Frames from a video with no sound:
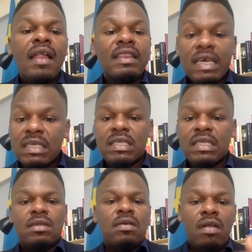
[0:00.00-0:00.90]

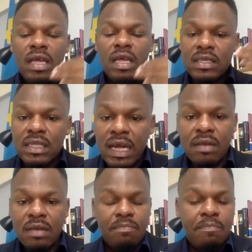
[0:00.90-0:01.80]
This is
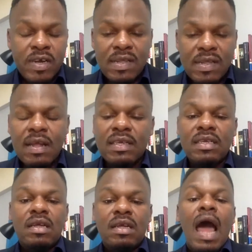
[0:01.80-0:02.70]
then
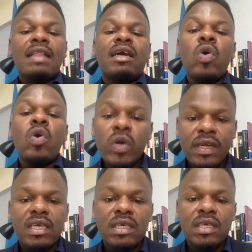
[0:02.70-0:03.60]
presented at the
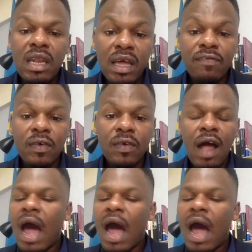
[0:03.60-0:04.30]
coordination level,